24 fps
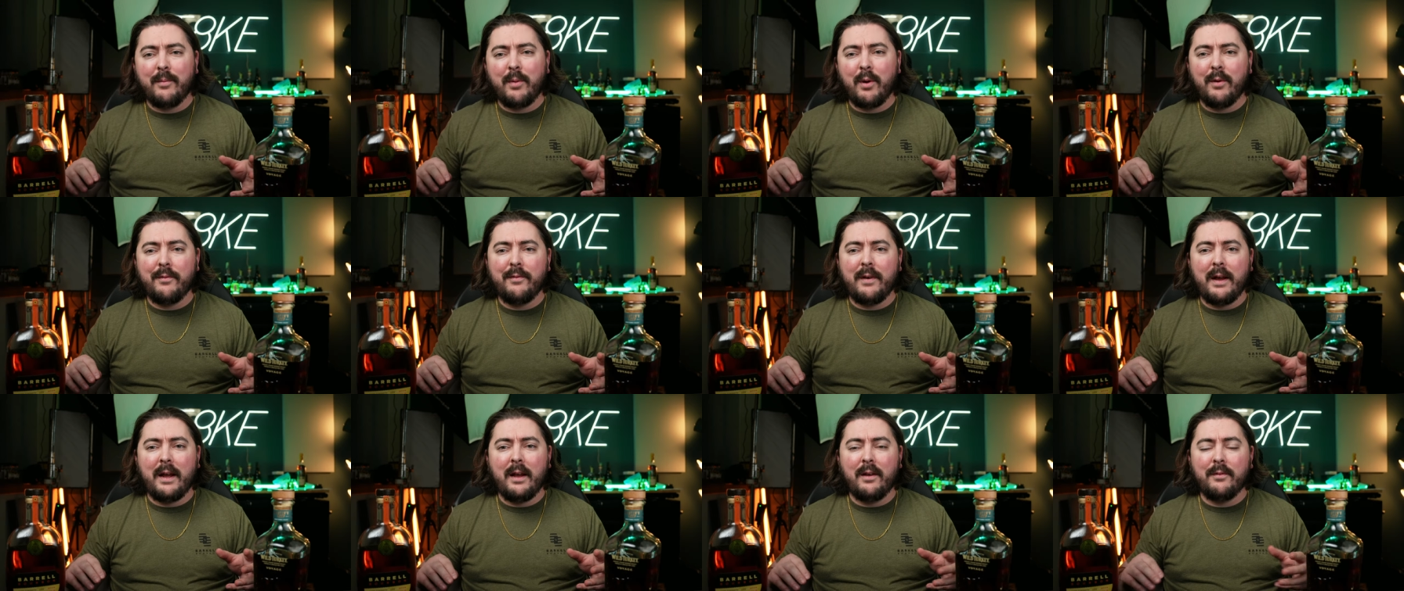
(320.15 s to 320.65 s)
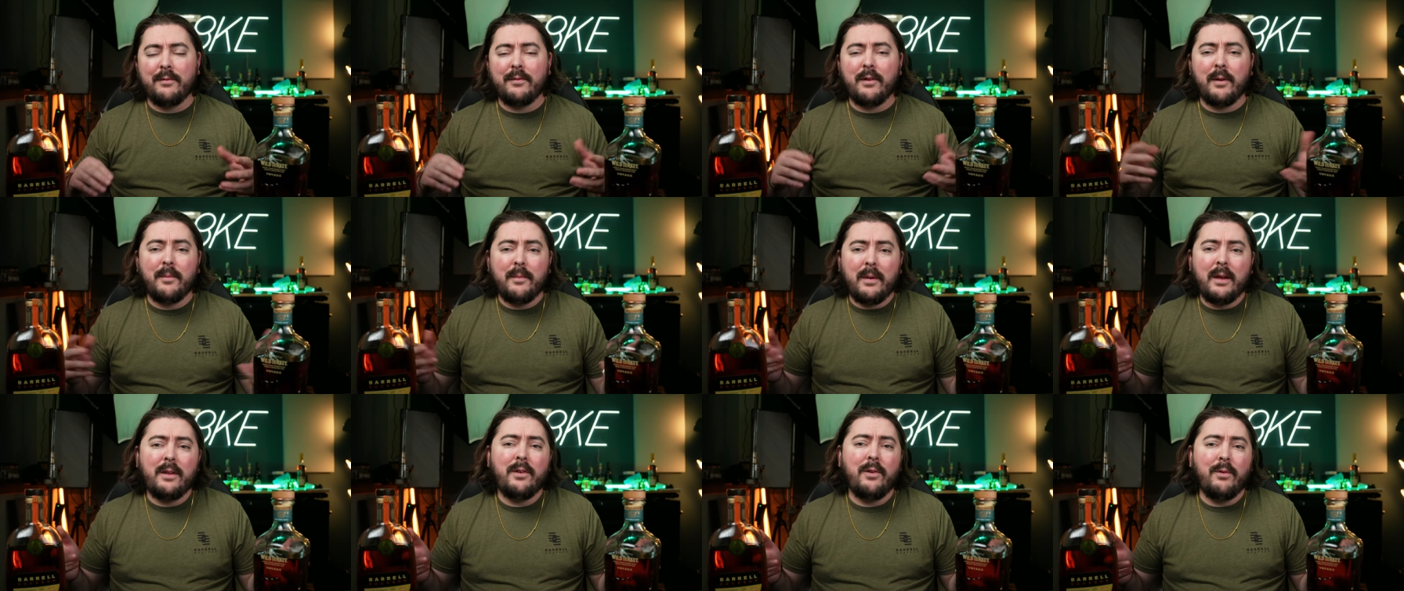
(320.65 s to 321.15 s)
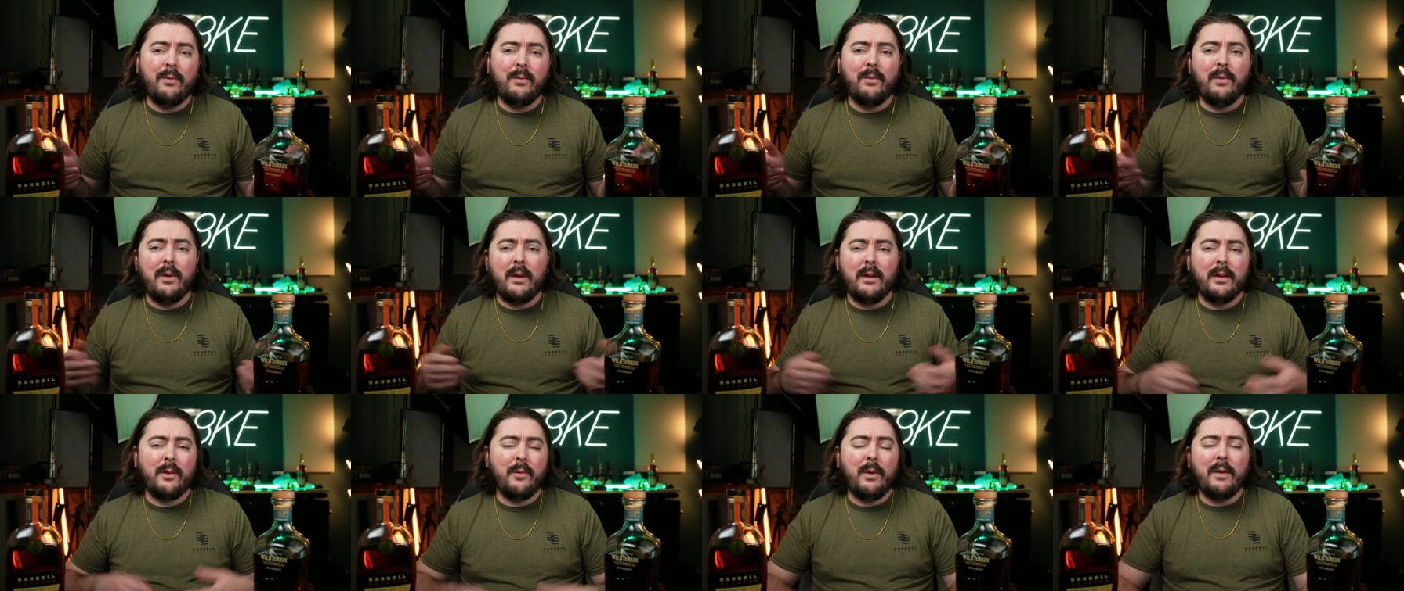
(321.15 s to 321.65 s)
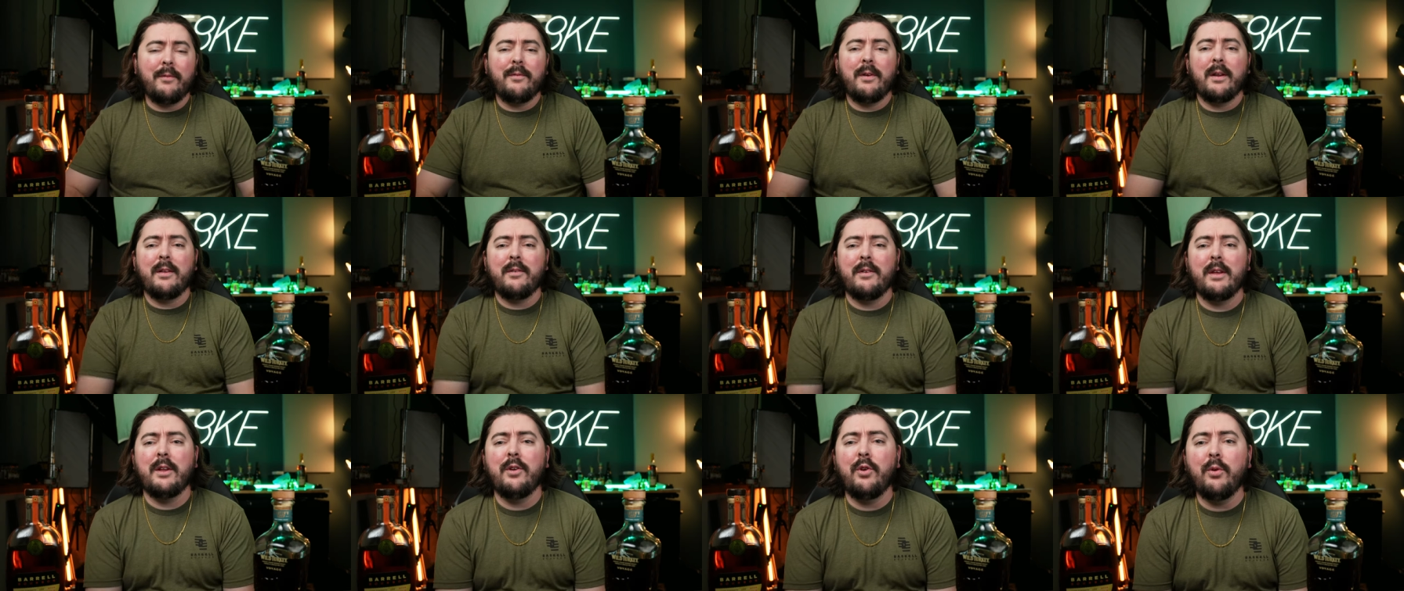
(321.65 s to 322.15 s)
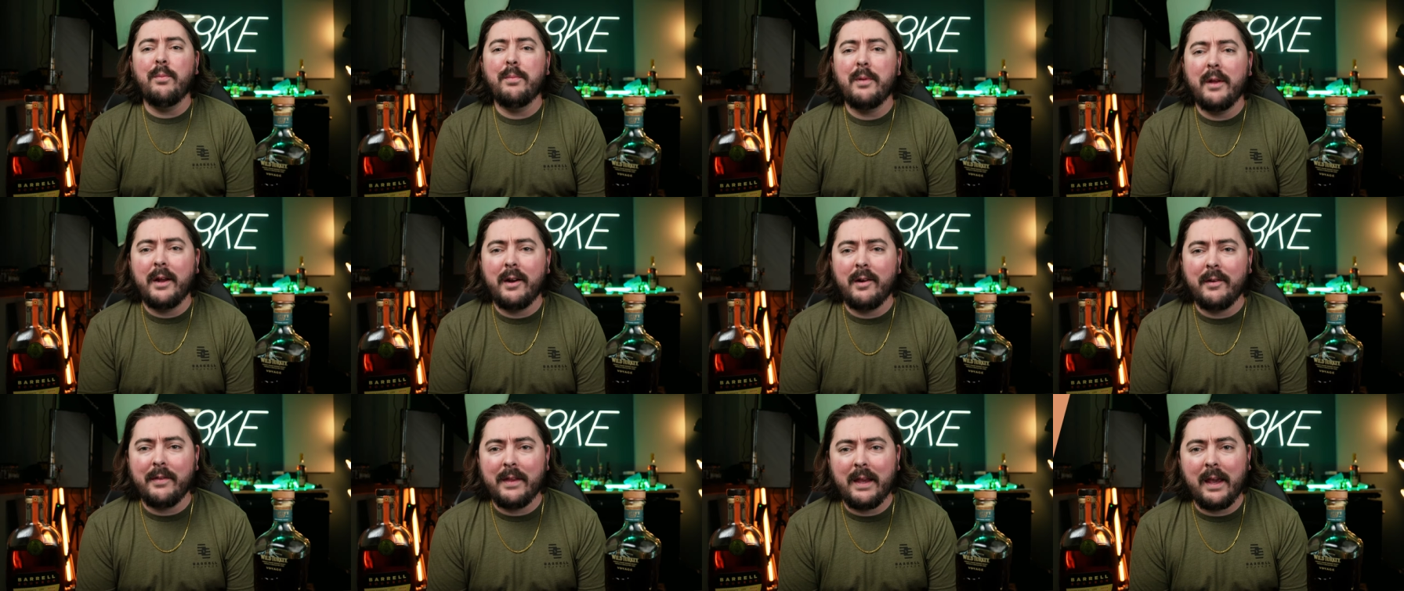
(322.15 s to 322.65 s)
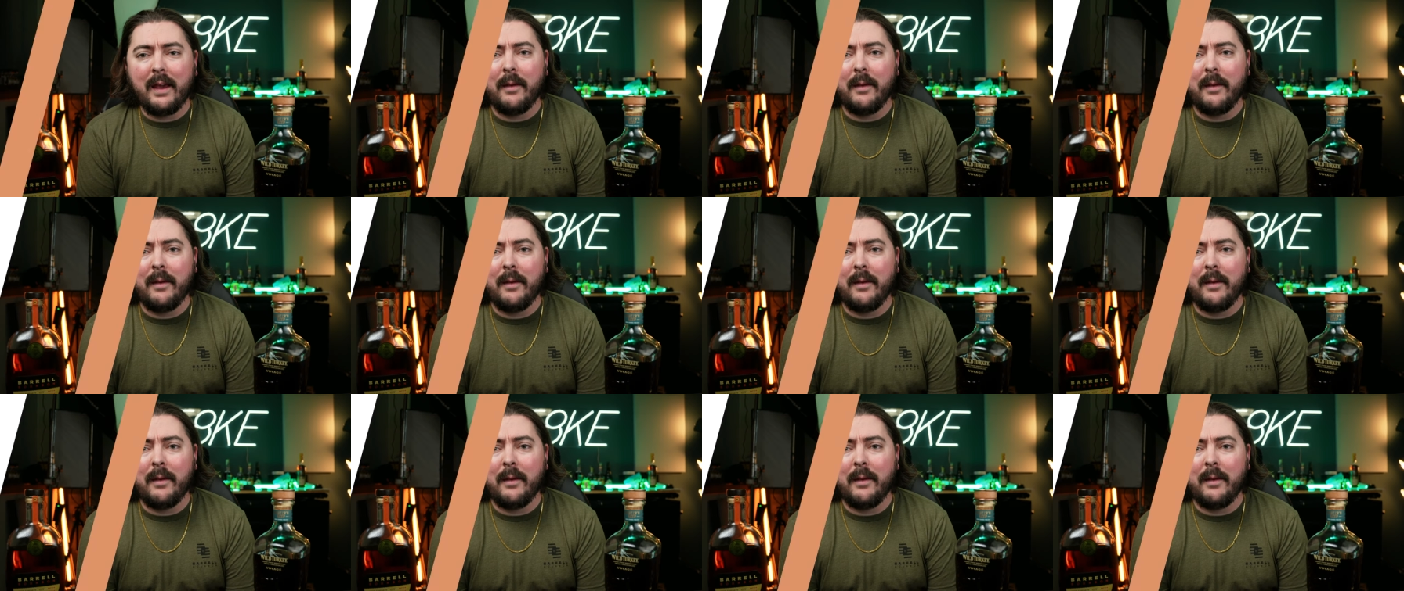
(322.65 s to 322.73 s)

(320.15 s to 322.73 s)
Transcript: profile from a new, uh, quite frankly, a new player in the